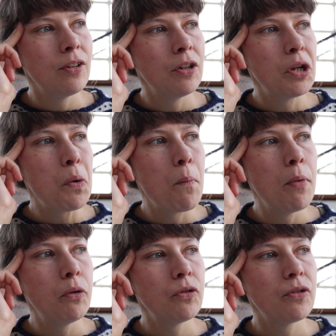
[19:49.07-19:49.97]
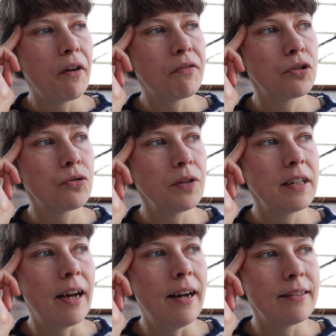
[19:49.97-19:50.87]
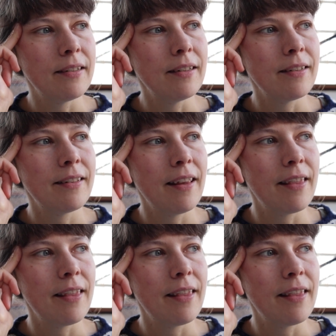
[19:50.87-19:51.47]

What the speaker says: you know, most of street artists,